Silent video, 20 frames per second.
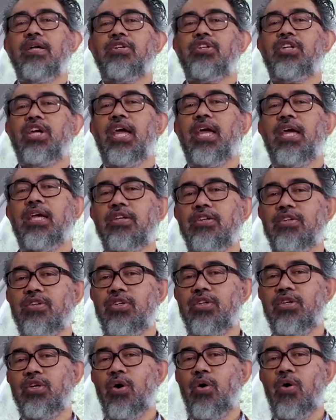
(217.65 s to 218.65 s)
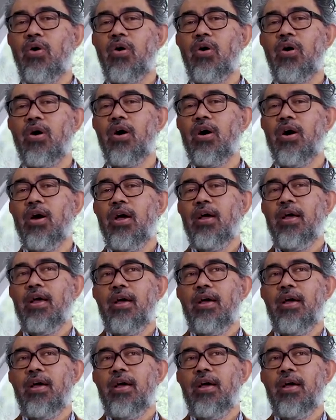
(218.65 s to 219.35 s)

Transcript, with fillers: changed your